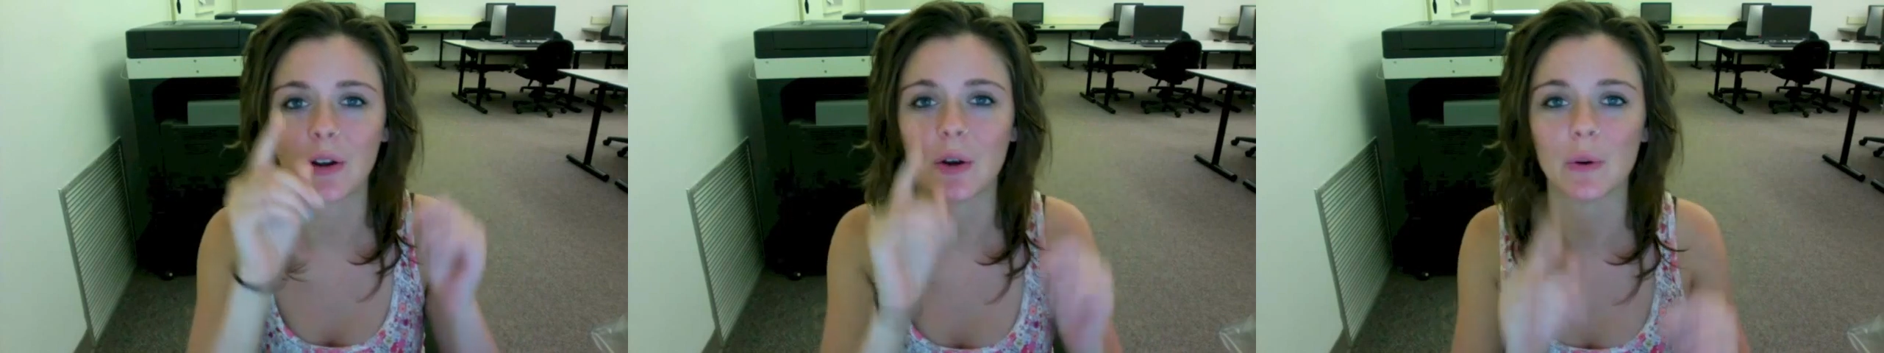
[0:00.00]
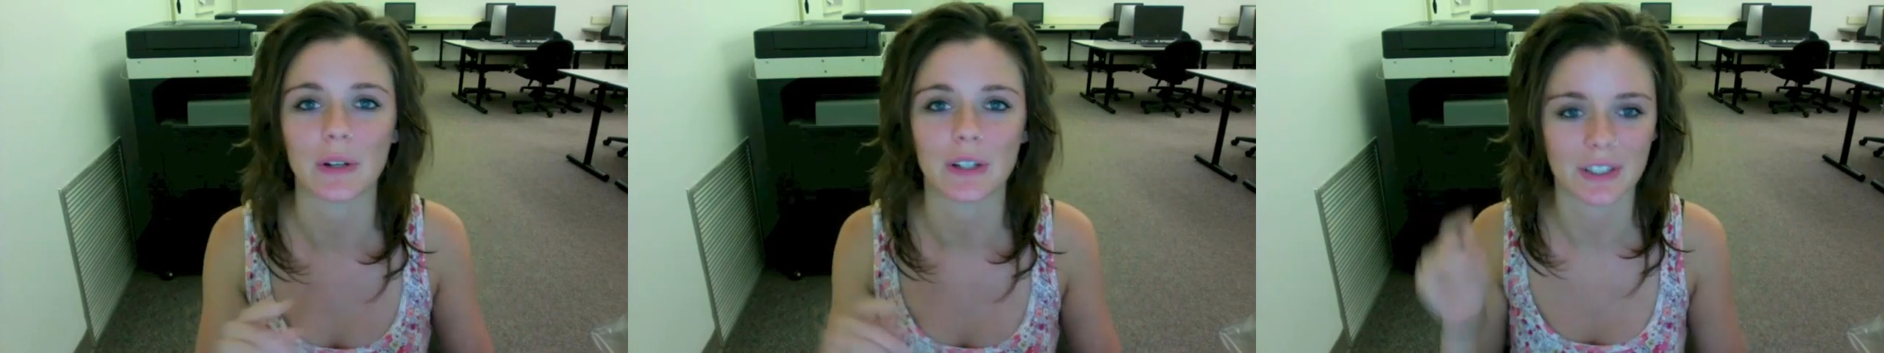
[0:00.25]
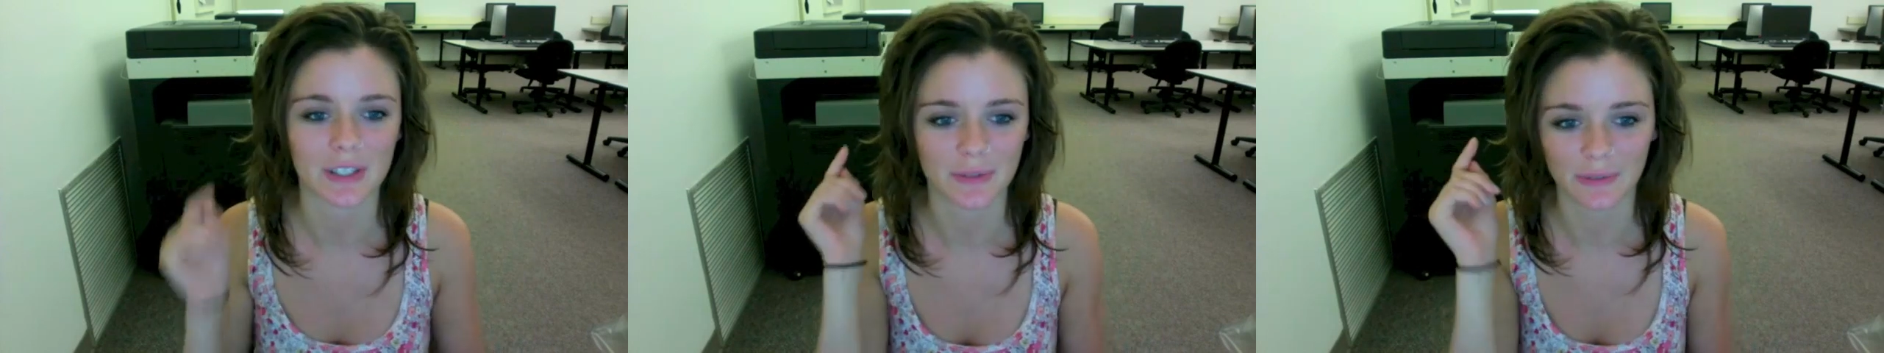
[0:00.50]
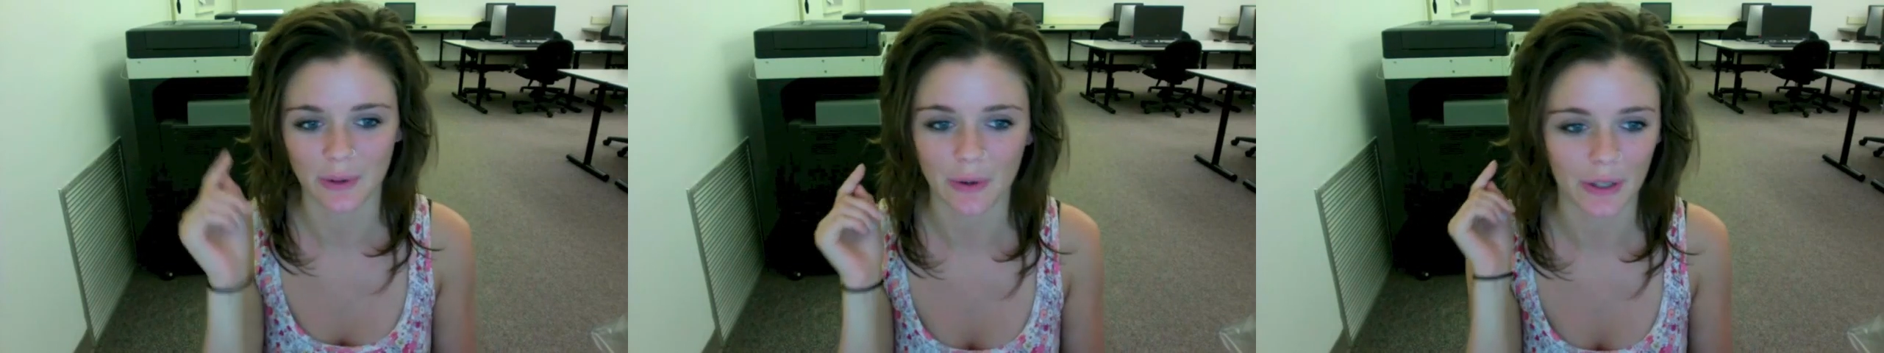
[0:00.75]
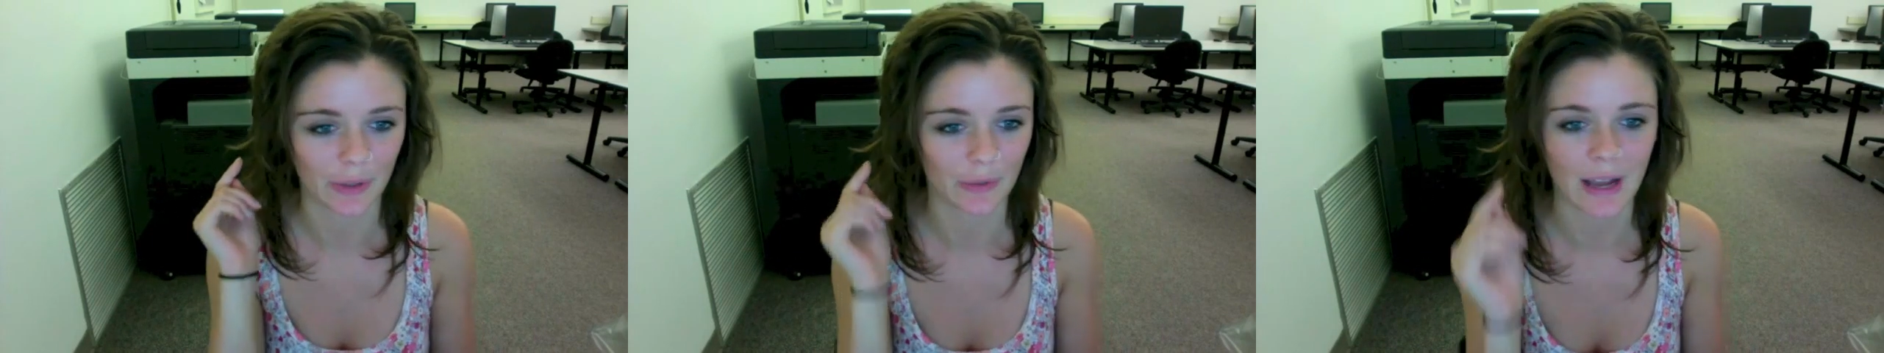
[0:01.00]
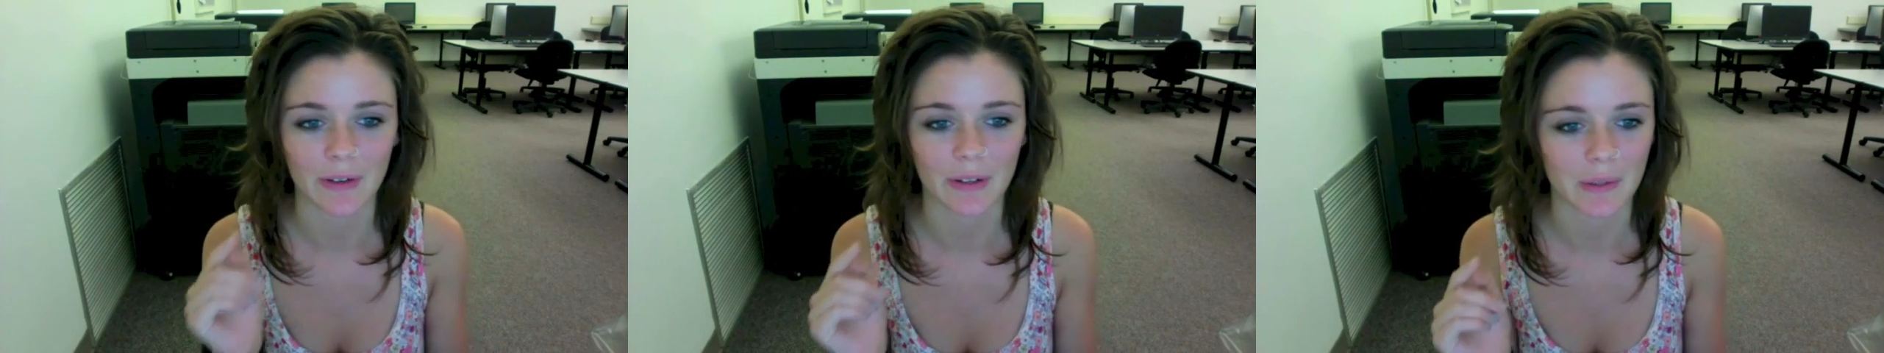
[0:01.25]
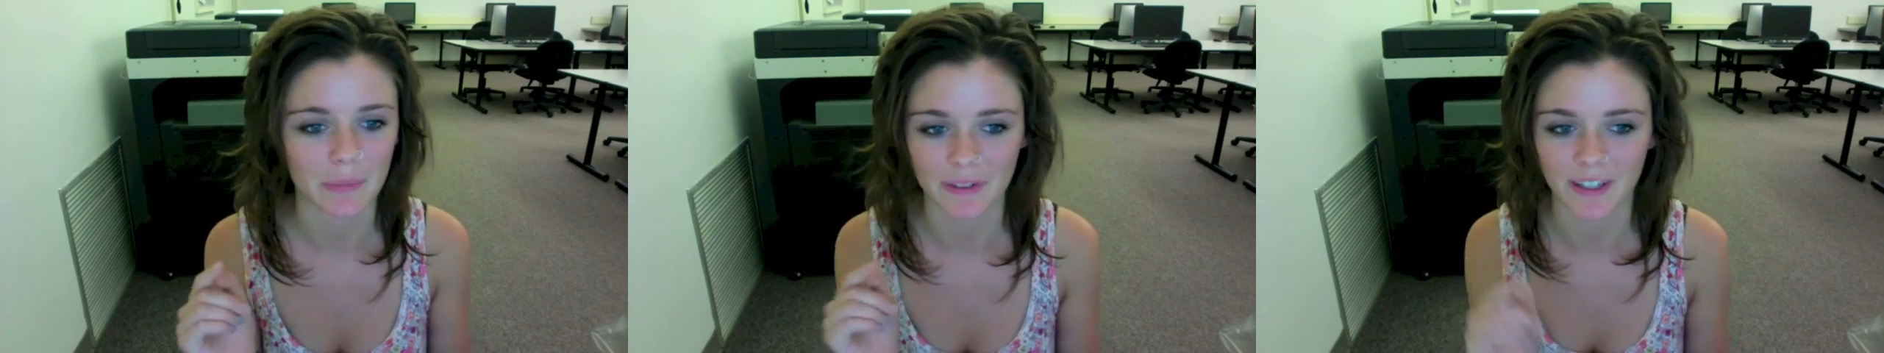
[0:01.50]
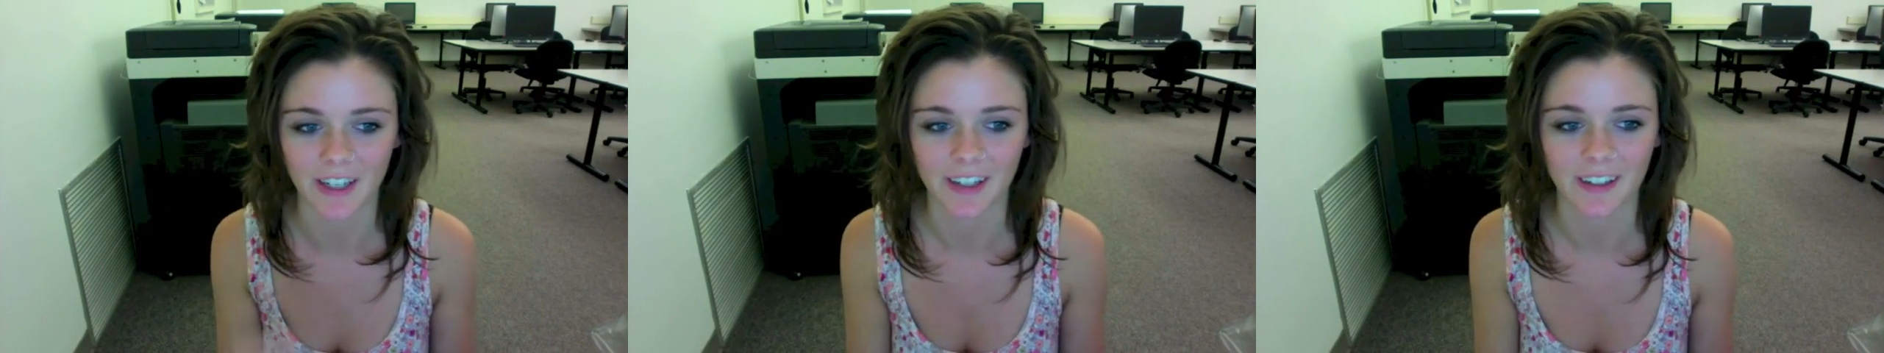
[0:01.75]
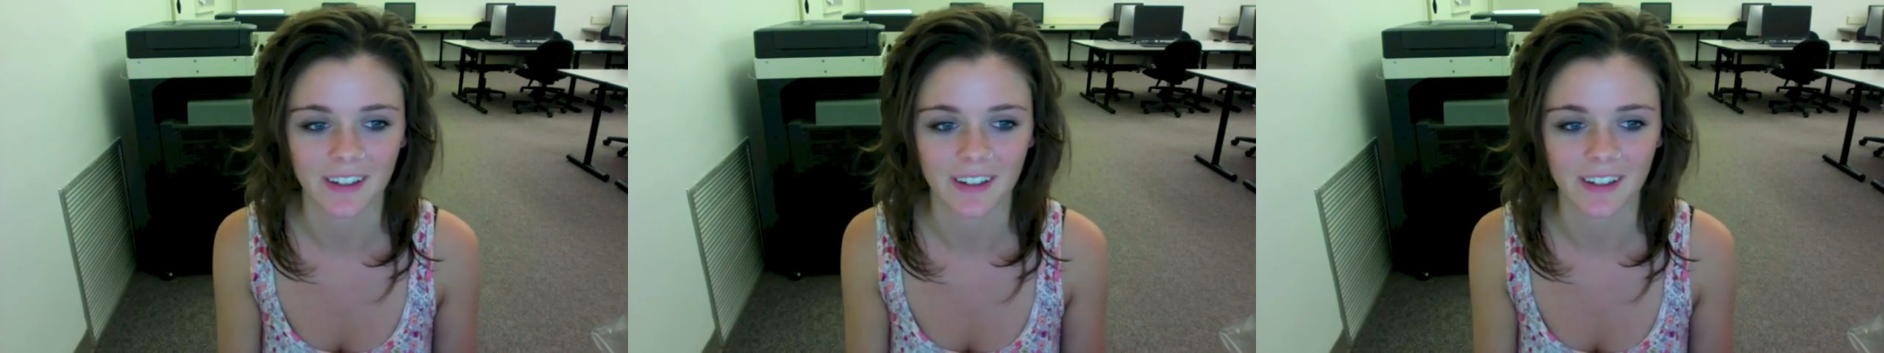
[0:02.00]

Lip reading: know are just floating around up there.